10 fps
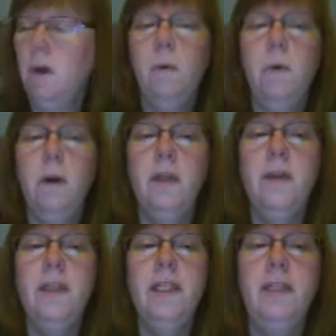or
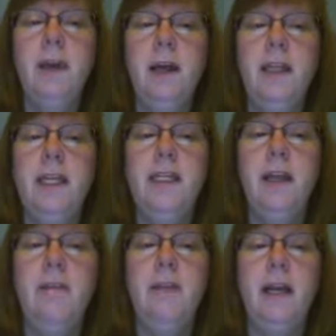this
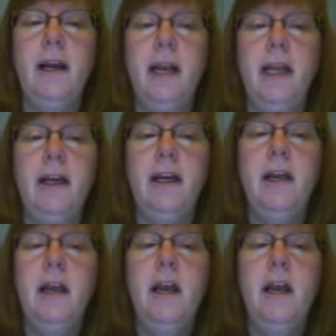polyatomic ion.